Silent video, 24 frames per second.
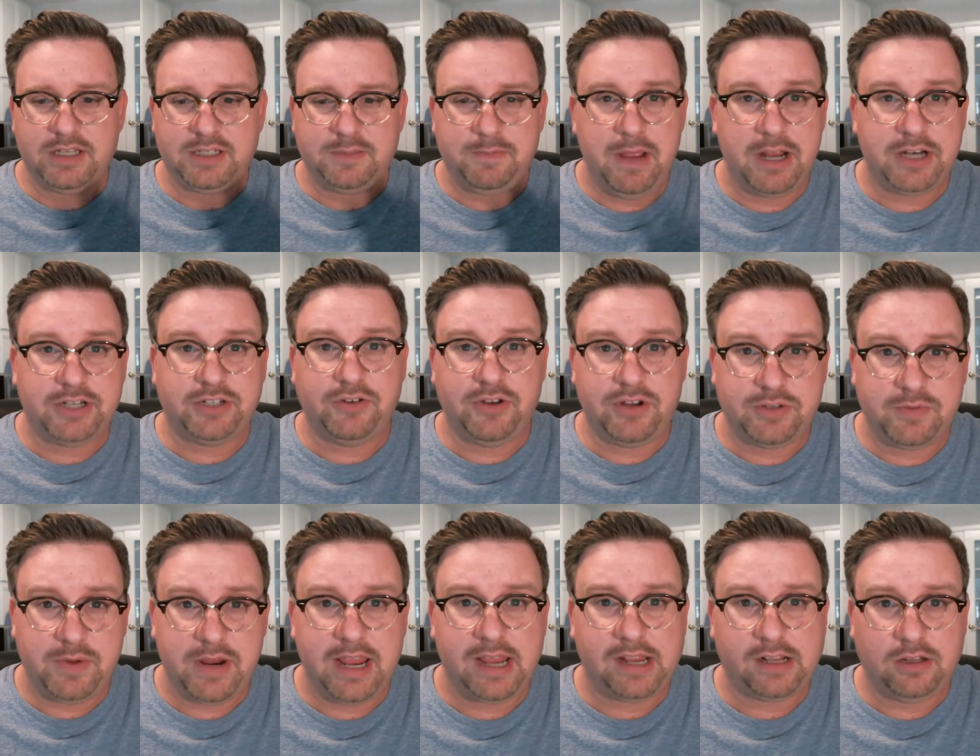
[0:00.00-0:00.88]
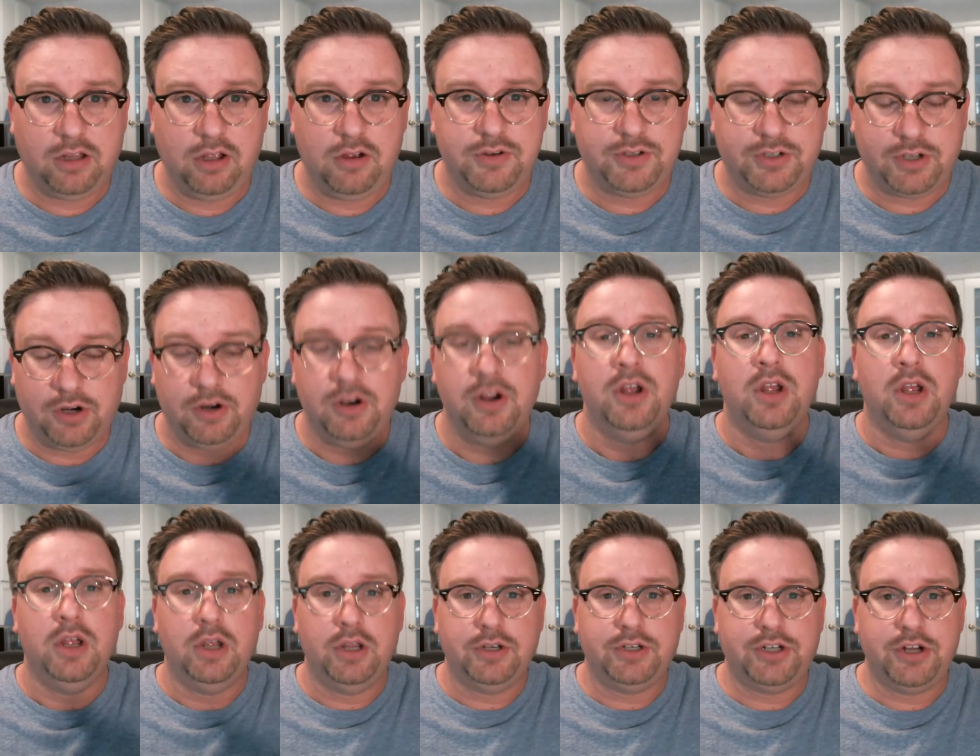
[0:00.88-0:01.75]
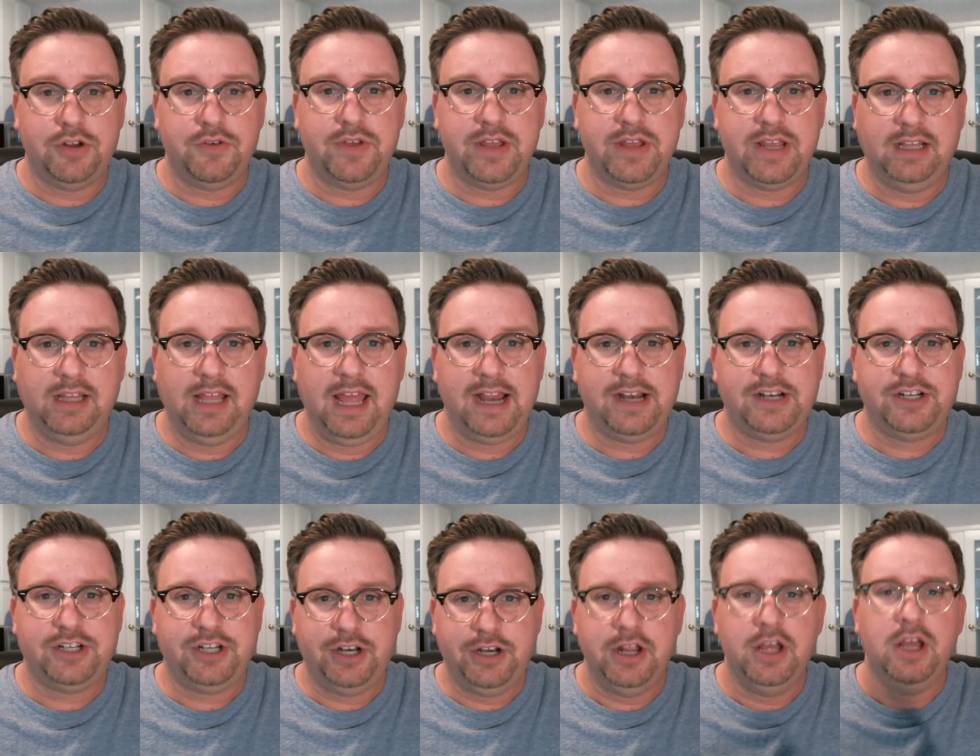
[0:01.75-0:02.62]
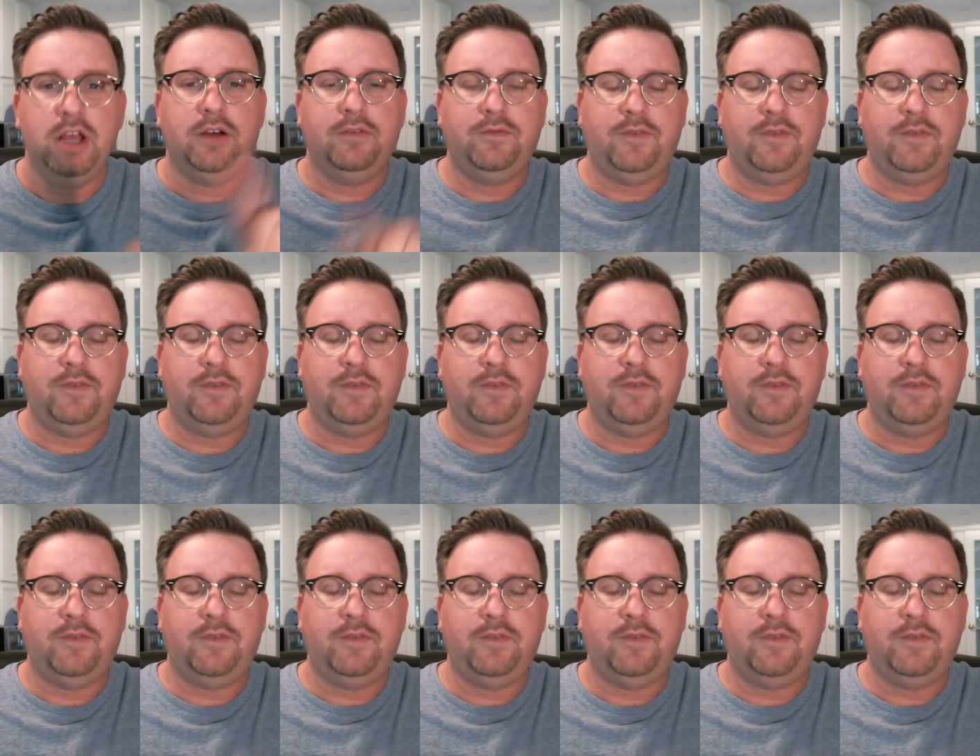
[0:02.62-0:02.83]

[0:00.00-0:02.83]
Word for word: especially as we get closer to the election.